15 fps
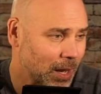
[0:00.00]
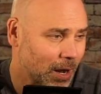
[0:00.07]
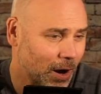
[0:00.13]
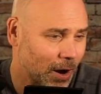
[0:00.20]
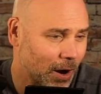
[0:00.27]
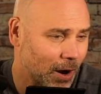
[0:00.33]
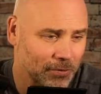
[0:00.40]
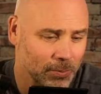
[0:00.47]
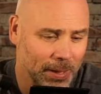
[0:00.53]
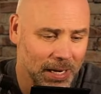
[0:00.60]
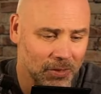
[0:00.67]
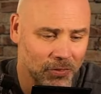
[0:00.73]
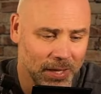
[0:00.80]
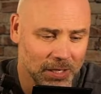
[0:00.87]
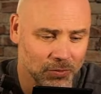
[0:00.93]
All right, everybody,
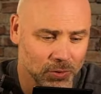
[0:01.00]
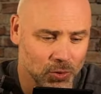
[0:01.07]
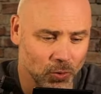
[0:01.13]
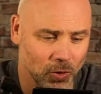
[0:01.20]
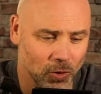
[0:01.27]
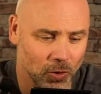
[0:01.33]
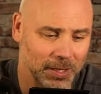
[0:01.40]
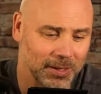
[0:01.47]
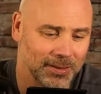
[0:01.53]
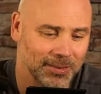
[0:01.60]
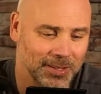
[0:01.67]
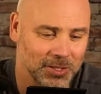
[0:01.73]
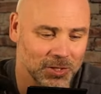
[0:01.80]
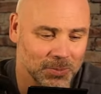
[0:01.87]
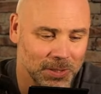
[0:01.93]
thanks for joining me.
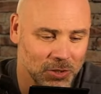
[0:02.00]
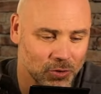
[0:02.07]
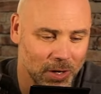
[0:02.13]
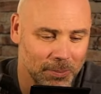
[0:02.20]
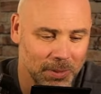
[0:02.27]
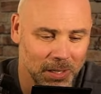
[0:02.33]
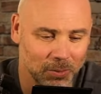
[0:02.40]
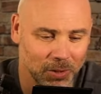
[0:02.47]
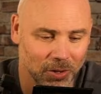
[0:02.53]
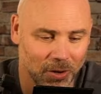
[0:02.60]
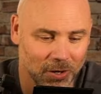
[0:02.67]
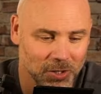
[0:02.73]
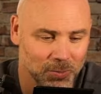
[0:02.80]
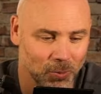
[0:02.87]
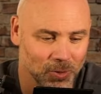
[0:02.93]
This has been Trey Biddy with
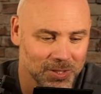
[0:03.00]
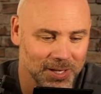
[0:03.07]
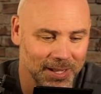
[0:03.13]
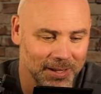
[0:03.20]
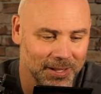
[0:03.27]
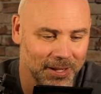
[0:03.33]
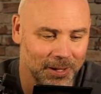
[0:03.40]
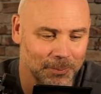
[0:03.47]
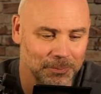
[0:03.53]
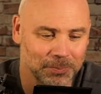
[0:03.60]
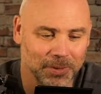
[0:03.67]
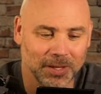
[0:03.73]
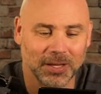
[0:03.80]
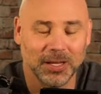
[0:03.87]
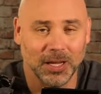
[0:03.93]
HawgSports.com,
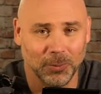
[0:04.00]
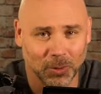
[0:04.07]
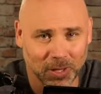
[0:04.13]
and we'll